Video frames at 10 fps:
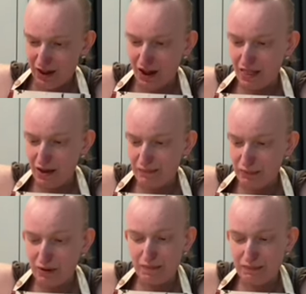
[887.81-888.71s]
and then
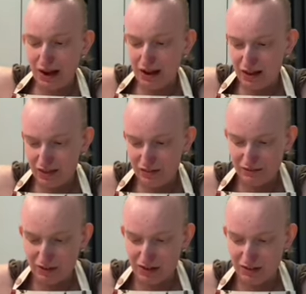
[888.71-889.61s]
put it back in the
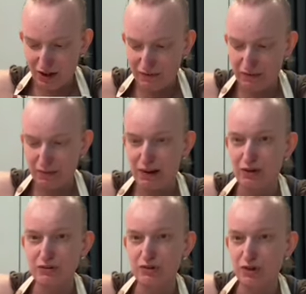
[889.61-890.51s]
freezer for
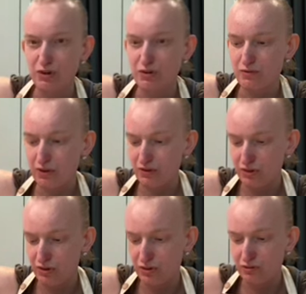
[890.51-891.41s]
about 2
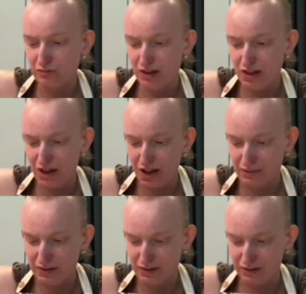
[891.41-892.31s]
to 3
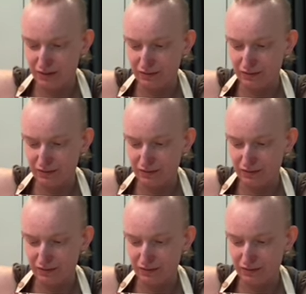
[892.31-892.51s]
hours.